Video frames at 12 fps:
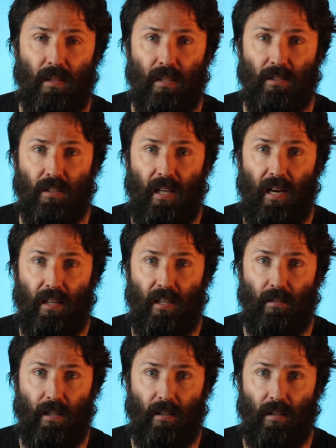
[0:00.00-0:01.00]
to
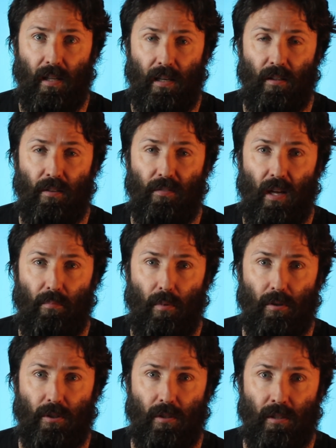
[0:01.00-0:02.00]
calculate the length of that
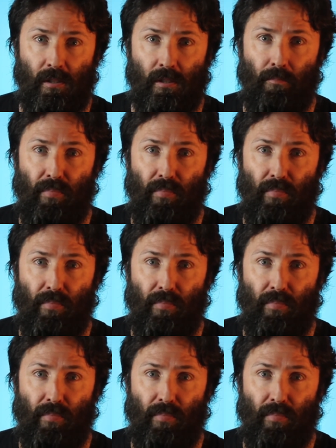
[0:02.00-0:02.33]
modulus.